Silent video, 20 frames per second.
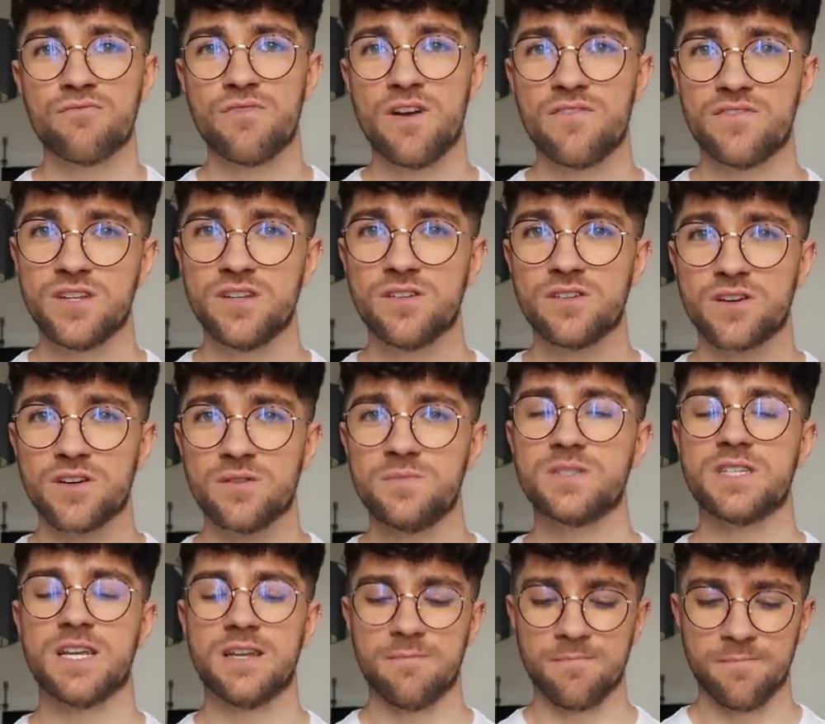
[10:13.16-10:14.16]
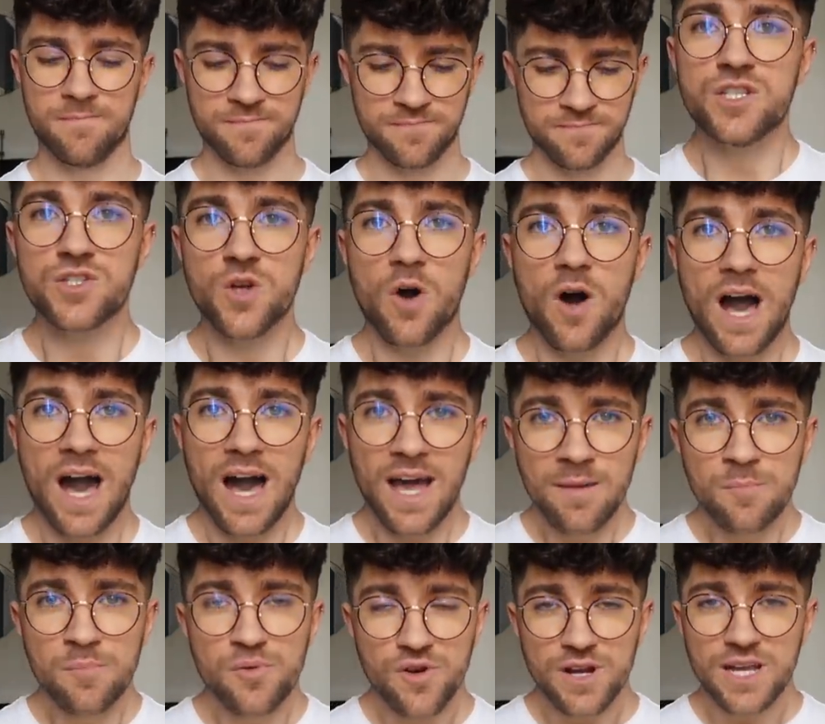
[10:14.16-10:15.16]
Revolut comes in. So
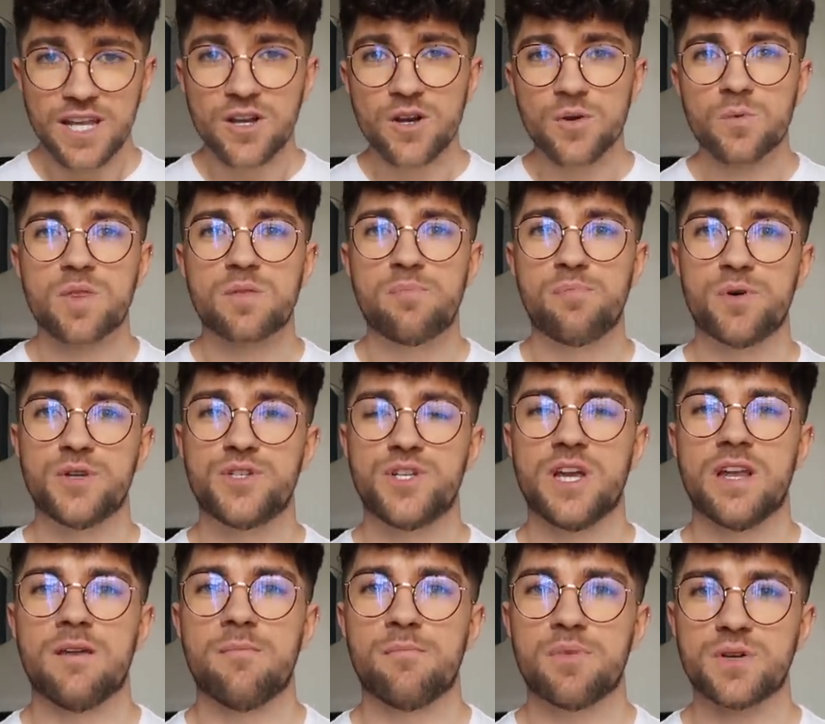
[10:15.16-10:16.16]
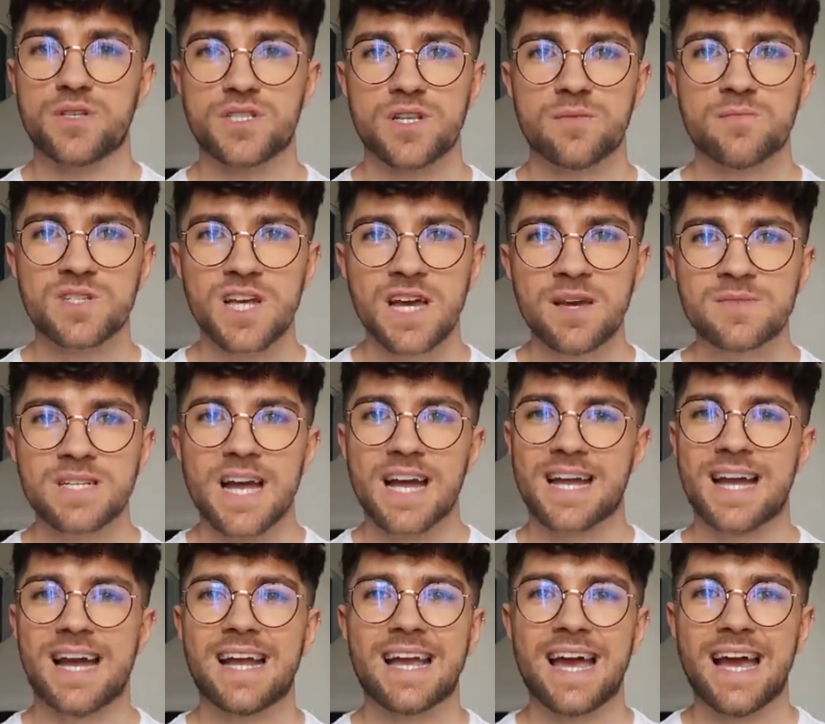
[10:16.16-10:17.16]
I'm pretty good with budgeting, but sometimes I
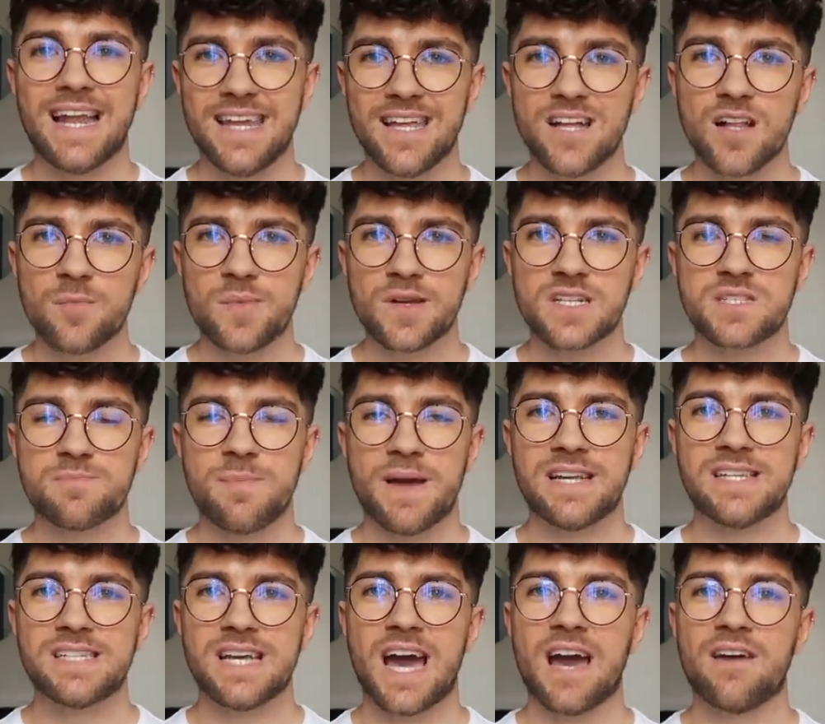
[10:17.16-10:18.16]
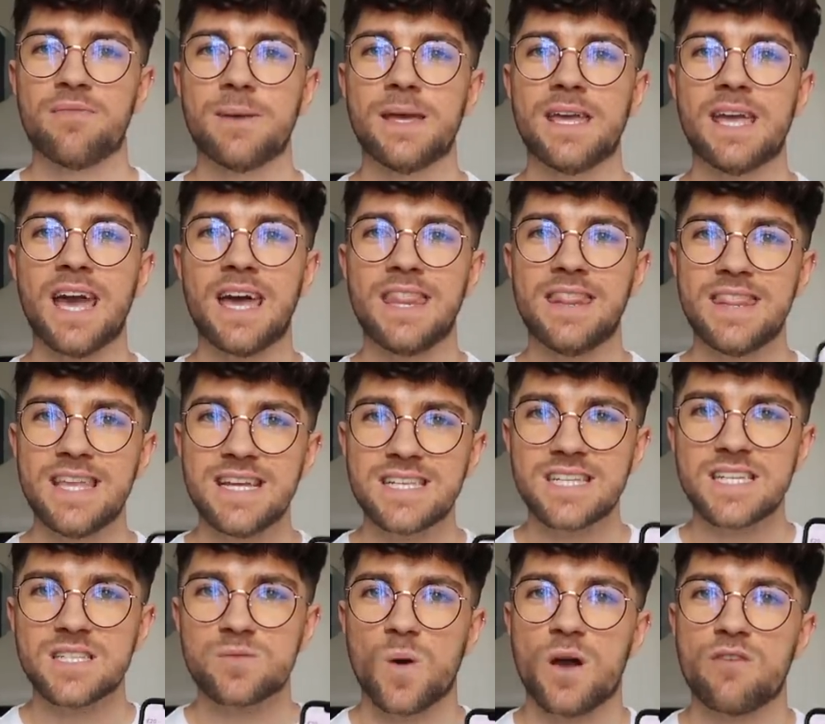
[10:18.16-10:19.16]
can get a little bit spend happy, and
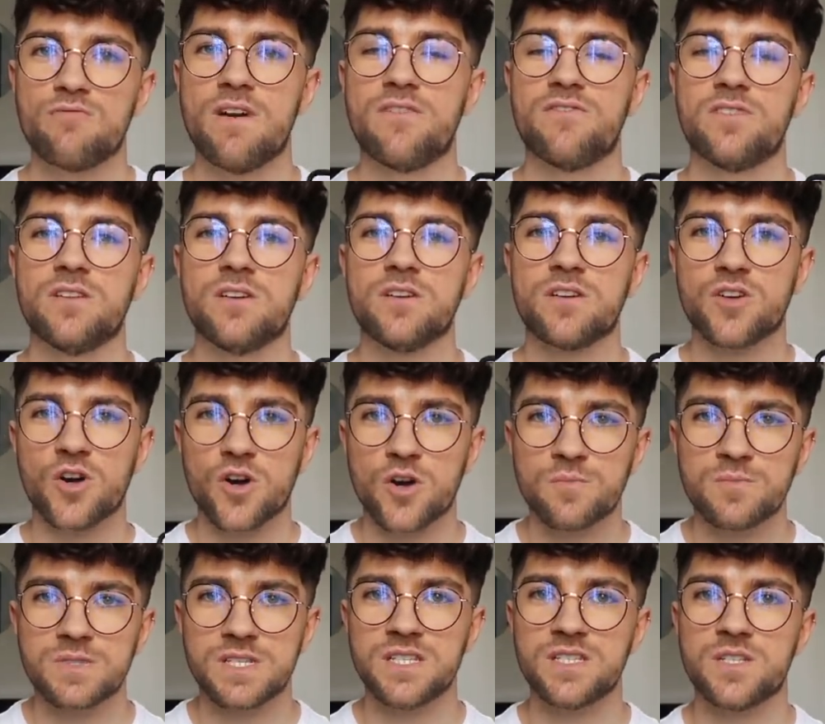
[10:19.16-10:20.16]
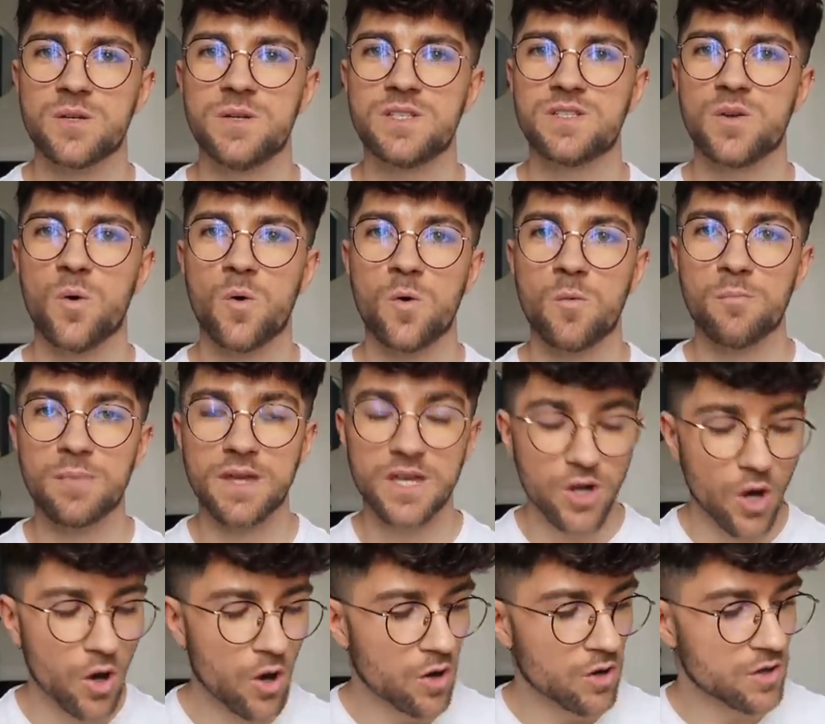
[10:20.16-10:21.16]
this is where Revolut comes into its own,
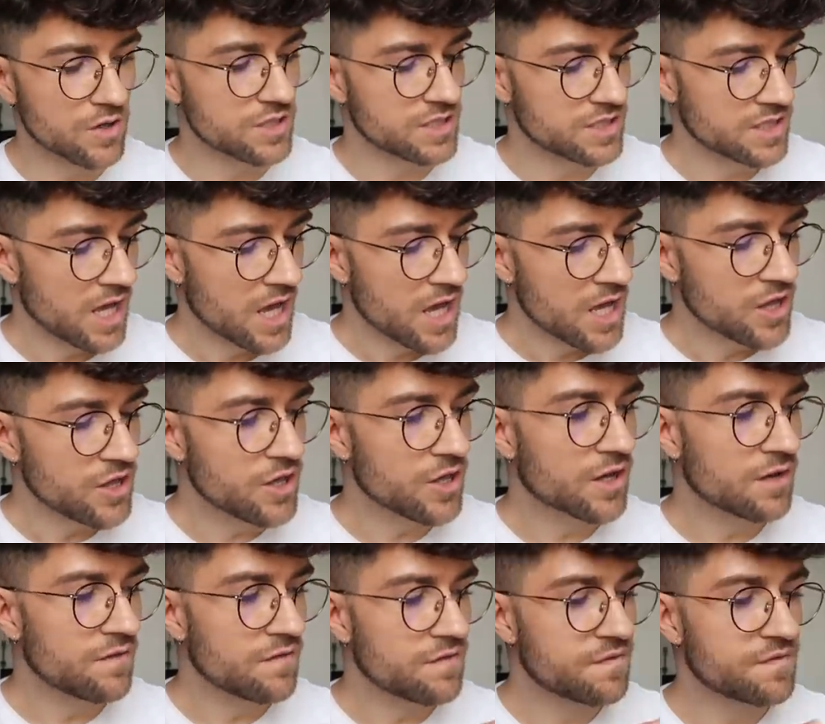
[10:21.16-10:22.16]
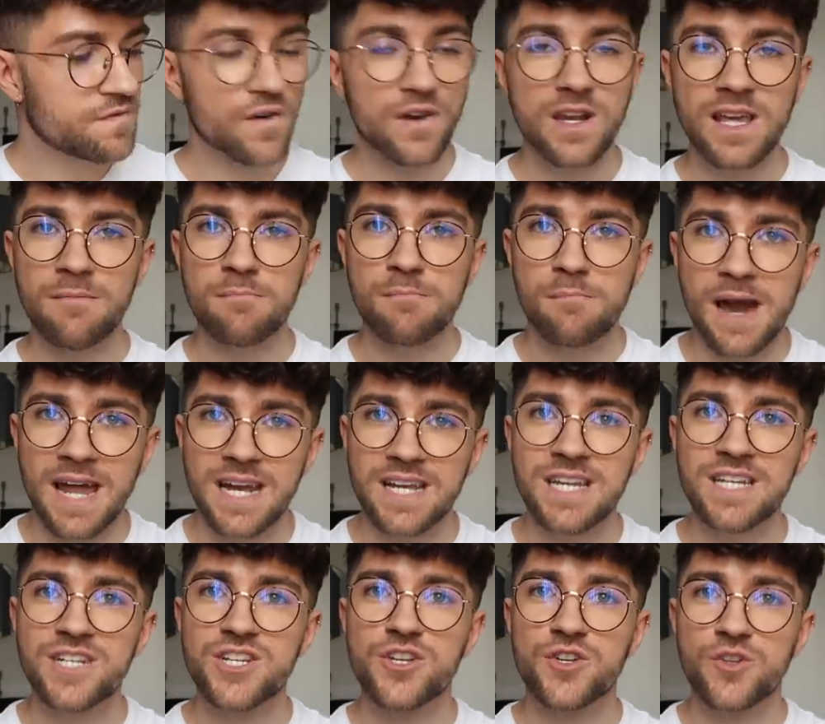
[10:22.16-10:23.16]
because you can fully
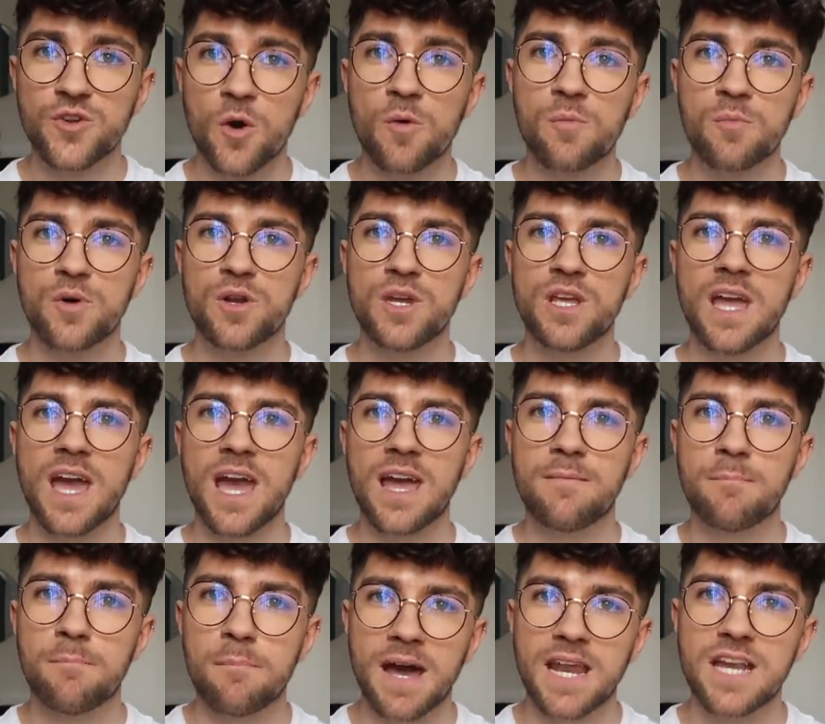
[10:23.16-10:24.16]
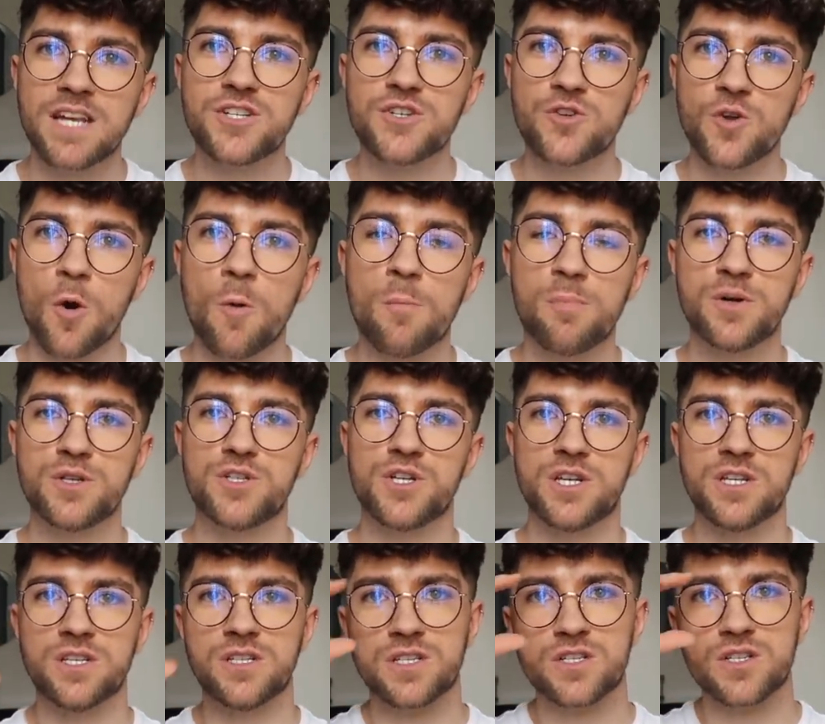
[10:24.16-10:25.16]
manage your money and manage your
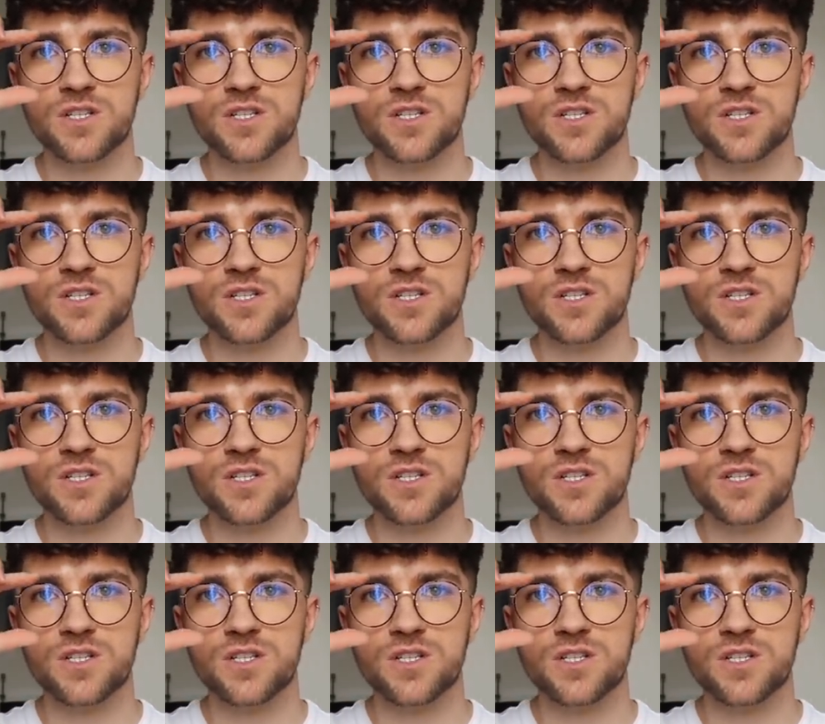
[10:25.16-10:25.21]
budget.